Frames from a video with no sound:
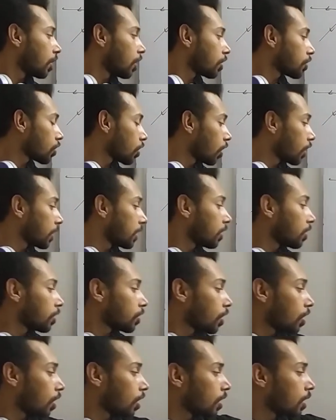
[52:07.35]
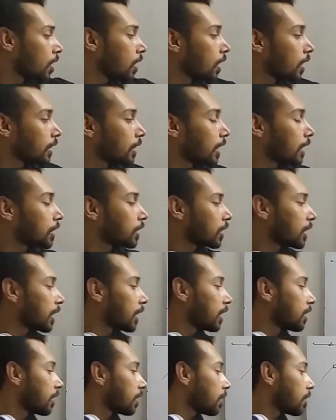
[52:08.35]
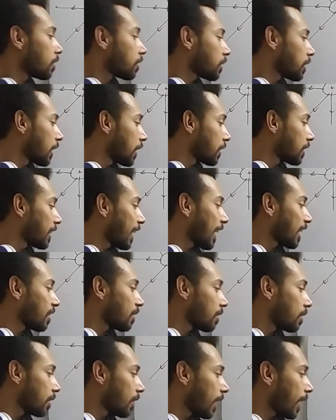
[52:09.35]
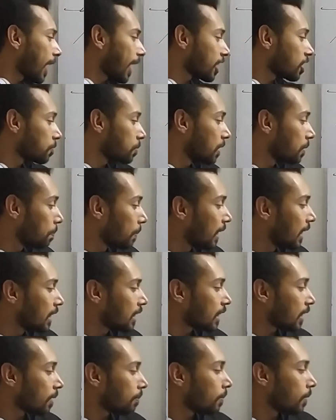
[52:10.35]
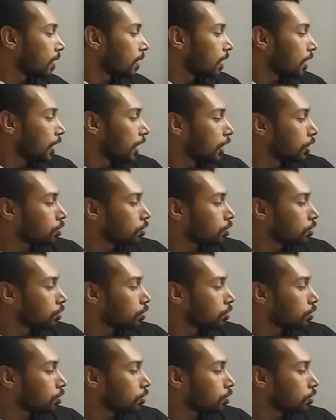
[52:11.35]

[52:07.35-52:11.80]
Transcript: or the charge that has been built up